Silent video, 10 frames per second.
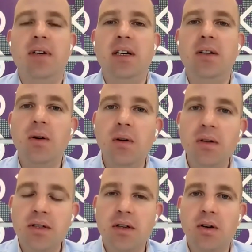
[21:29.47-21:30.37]
And it
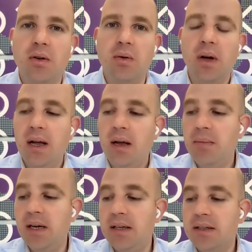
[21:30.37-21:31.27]
also
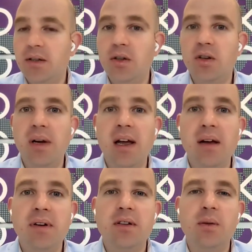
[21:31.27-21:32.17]
means that you're
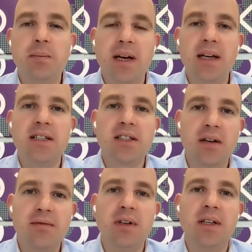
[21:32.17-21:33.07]
having to pay
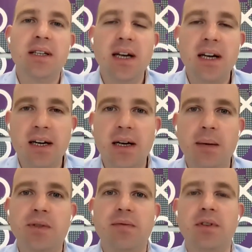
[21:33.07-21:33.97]
several
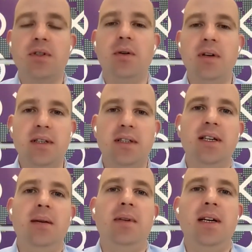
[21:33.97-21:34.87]
times for storing the
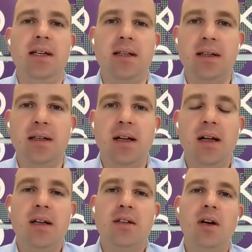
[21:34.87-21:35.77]
same data.
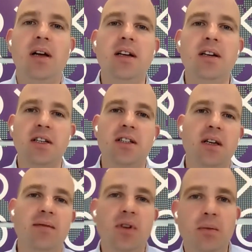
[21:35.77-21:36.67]
So I can just
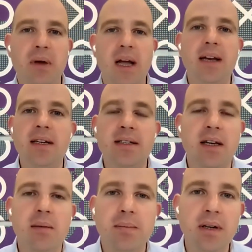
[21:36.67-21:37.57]
give you an
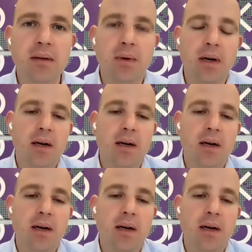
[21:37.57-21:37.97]
example.